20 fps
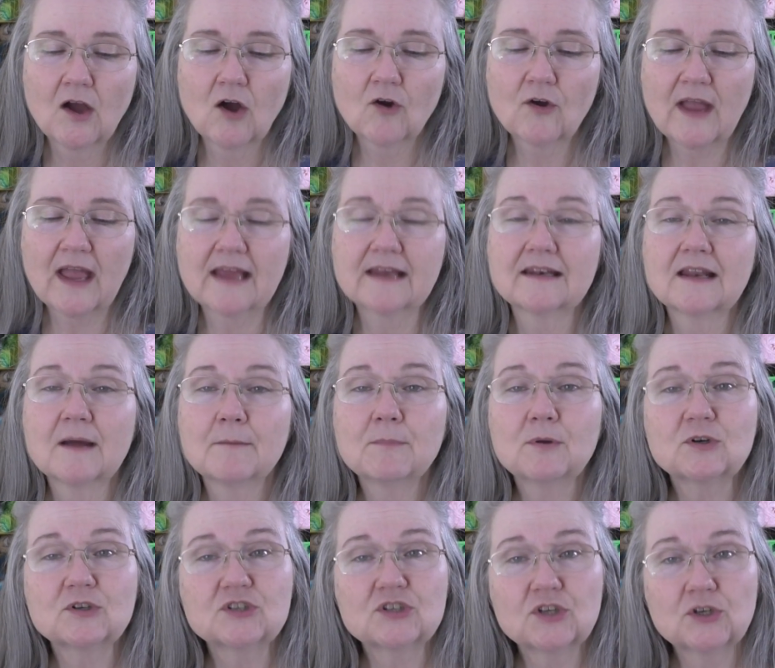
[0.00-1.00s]
Okay,
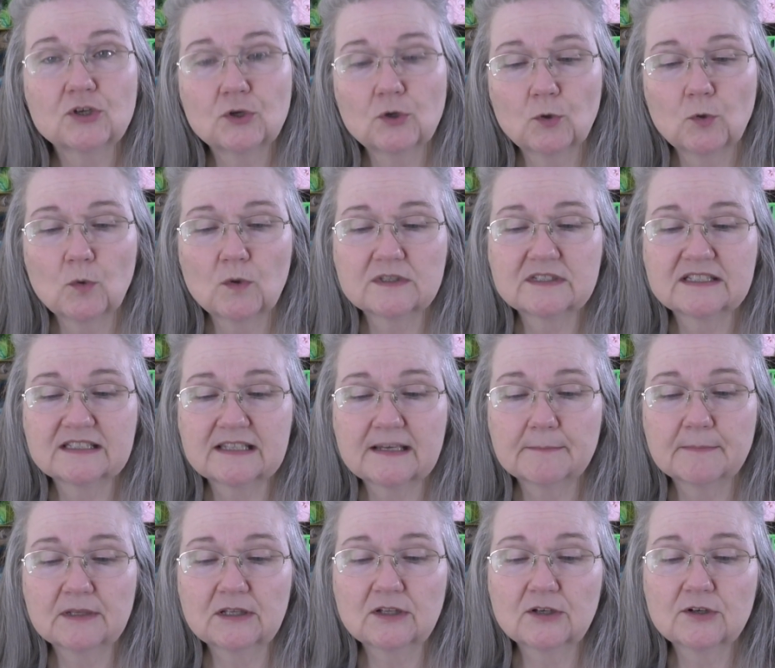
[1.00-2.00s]
number two,
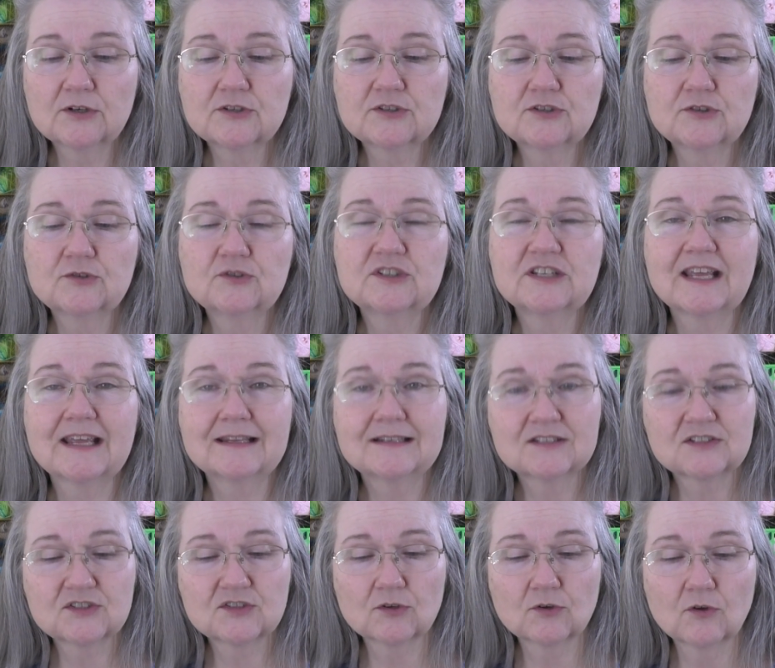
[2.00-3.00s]
similar to
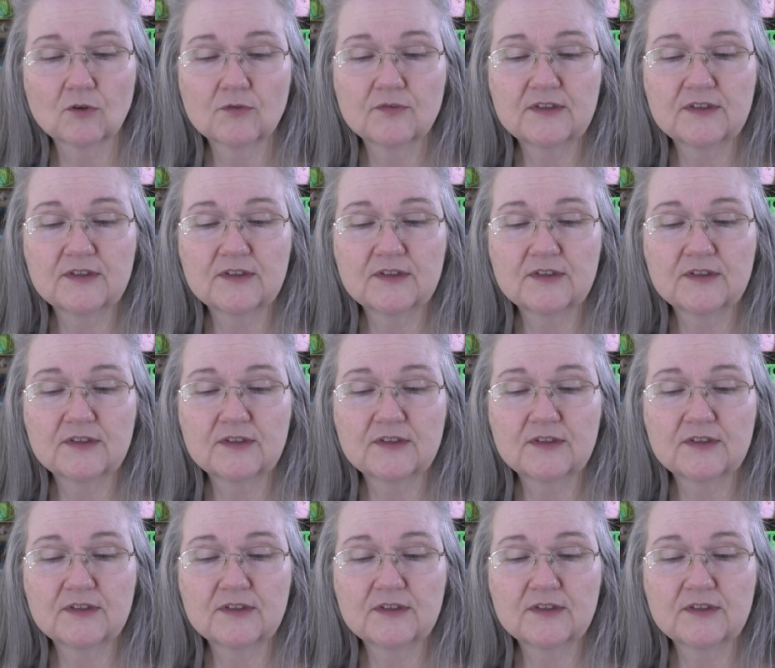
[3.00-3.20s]
tinsel,